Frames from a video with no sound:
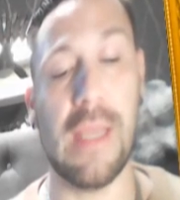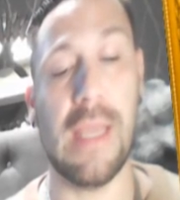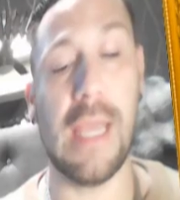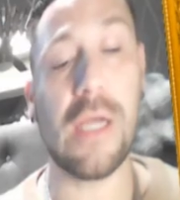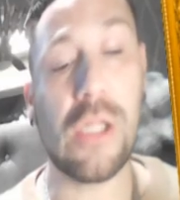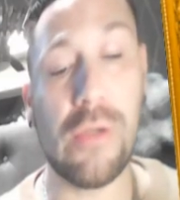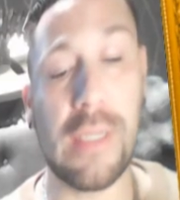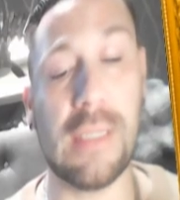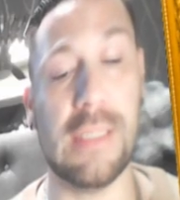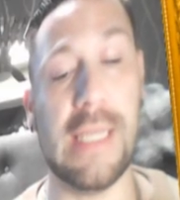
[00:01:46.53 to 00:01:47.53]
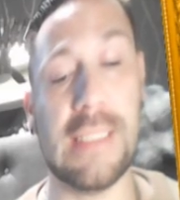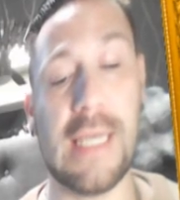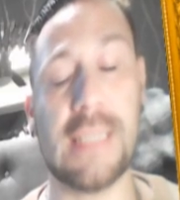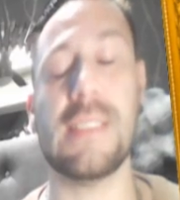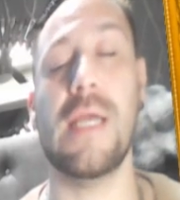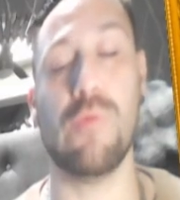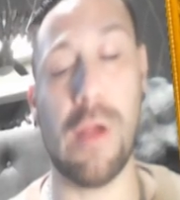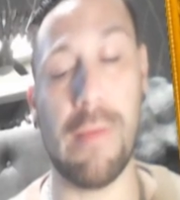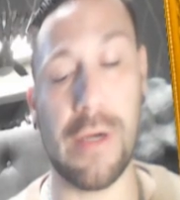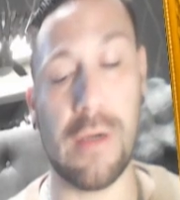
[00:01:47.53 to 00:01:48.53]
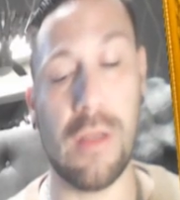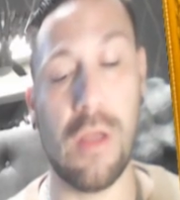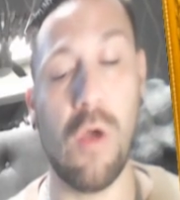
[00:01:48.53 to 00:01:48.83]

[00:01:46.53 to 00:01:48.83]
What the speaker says: including latex and rubber,